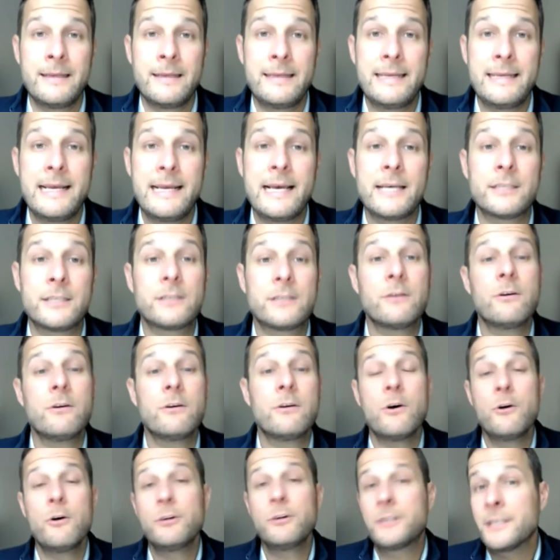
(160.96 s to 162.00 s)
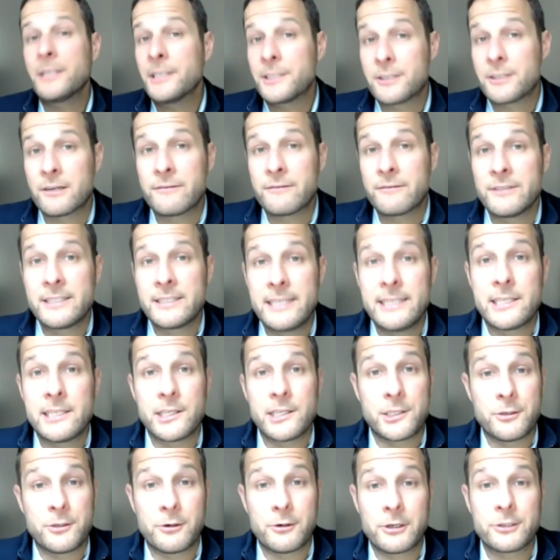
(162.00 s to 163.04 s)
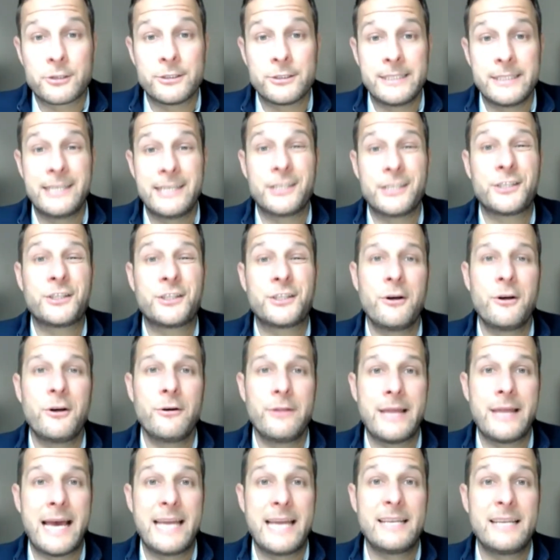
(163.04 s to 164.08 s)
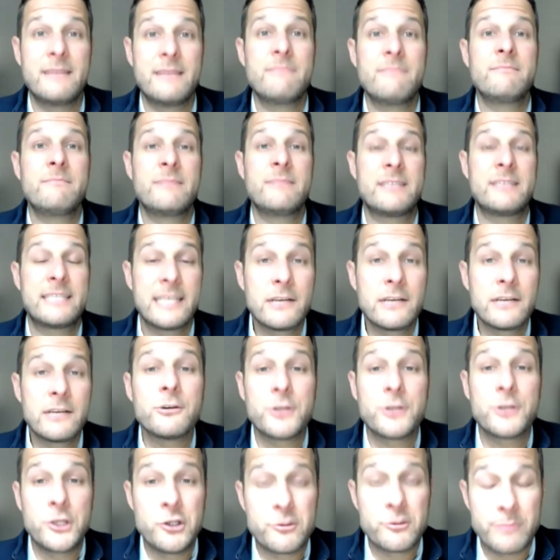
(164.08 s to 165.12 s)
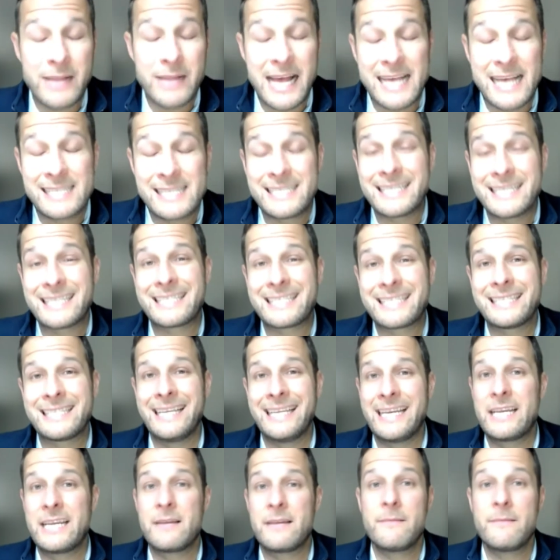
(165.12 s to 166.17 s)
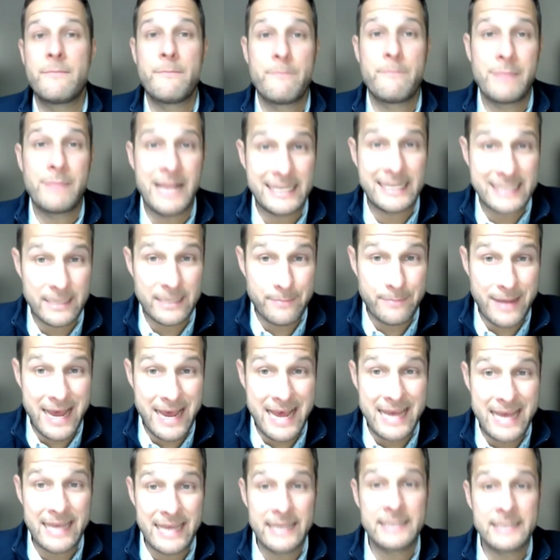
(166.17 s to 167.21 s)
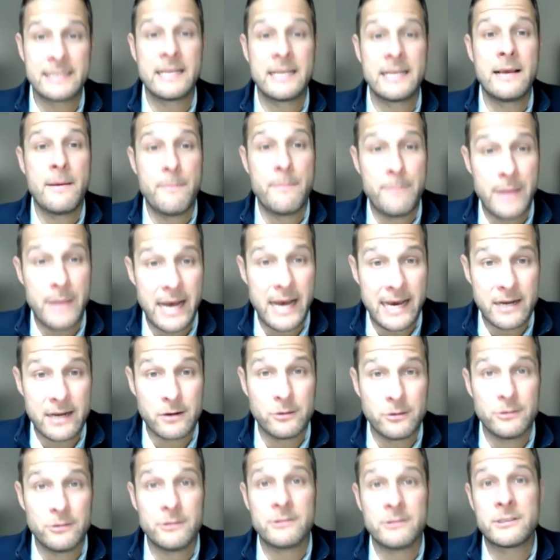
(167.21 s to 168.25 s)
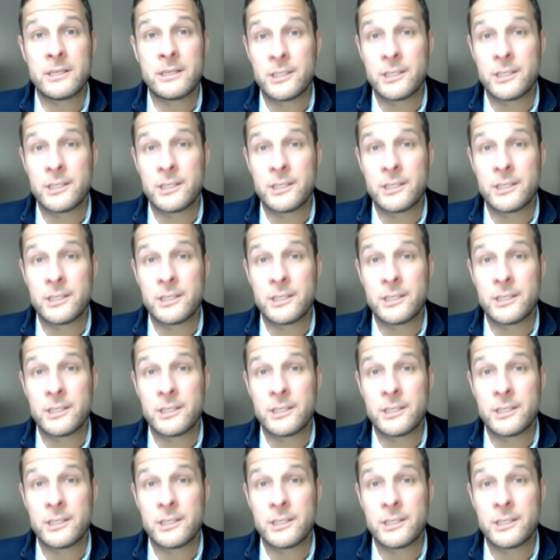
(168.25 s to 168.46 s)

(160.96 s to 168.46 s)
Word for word: Yeah, so Ocean Conservancy's historical data show that single use plastics like plastic bags, bottles,